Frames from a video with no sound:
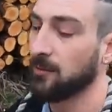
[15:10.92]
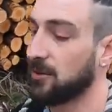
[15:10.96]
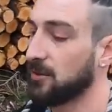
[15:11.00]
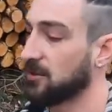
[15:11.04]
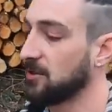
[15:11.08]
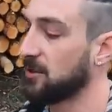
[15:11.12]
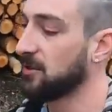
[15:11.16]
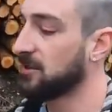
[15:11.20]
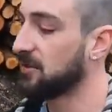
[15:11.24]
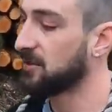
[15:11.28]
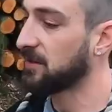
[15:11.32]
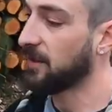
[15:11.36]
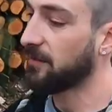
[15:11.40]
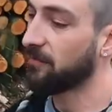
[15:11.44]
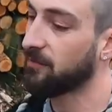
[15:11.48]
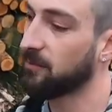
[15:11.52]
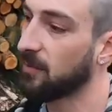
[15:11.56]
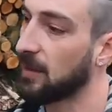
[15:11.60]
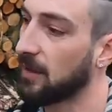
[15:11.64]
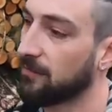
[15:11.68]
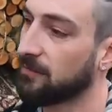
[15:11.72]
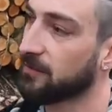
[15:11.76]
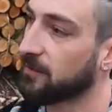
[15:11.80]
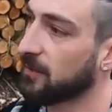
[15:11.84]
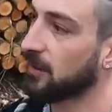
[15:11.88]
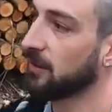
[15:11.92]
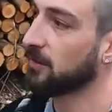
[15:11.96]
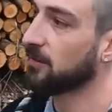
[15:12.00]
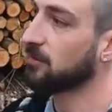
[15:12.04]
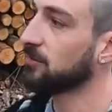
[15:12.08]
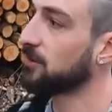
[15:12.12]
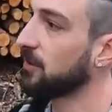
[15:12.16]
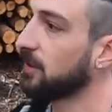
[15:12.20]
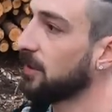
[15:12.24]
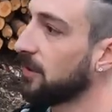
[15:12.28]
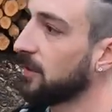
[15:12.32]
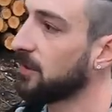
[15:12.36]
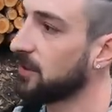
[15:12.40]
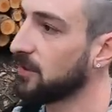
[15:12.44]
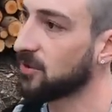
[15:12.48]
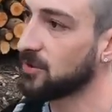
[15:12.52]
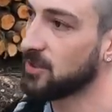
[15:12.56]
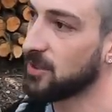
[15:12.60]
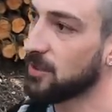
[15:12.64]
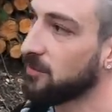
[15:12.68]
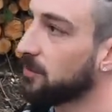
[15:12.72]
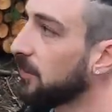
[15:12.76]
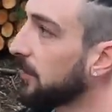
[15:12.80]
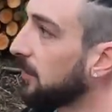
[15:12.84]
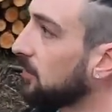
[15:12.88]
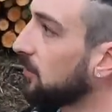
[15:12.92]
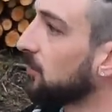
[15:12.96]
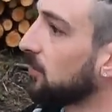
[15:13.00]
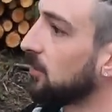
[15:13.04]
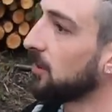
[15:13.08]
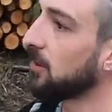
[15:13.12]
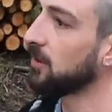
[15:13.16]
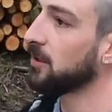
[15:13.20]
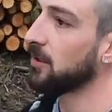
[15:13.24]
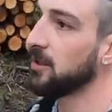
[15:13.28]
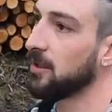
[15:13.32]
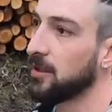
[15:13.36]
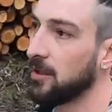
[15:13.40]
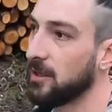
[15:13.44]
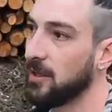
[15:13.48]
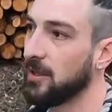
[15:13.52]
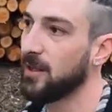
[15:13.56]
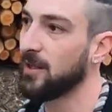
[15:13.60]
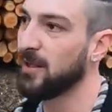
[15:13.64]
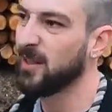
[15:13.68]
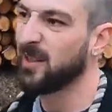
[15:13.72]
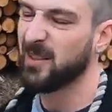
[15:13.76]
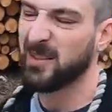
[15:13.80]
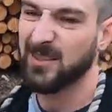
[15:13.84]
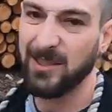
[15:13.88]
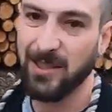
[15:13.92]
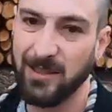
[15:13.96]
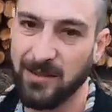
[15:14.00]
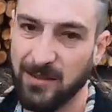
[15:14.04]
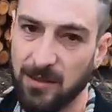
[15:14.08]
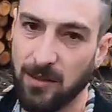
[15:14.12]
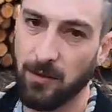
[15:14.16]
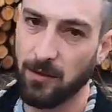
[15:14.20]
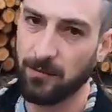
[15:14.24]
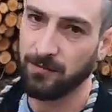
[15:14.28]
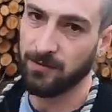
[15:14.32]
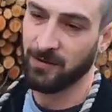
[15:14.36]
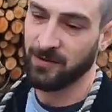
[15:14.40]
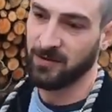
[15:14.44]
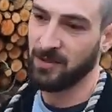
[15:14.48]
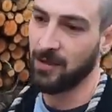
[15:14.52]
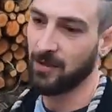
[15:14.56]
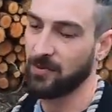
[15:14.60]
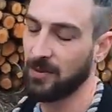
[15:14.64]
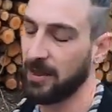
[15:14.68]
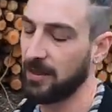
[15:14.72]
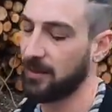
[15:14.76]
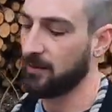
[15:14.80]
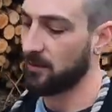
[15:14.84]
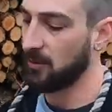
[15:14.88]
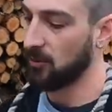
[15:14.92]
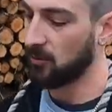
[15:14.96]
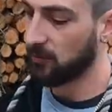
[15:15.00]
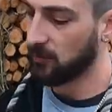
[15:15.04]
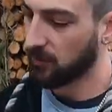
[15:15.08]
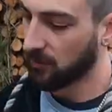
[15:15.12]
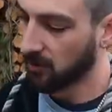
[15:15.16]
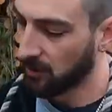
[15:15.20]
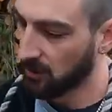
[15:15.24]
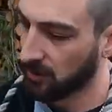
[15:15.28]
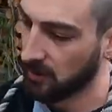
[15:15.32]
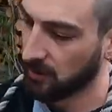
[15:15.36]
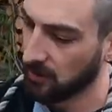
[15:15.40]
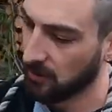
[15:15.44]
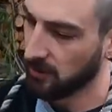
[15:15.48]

but she's seven months old and she will chase after some animals.